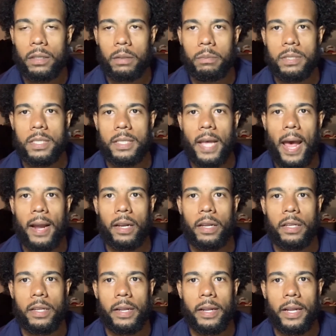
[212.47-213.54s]
them
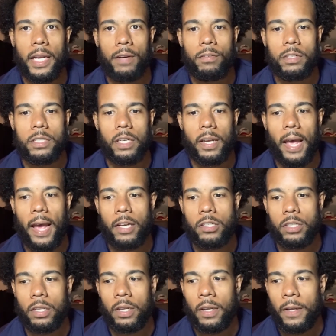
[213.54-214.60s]
stagnant, and they never took action.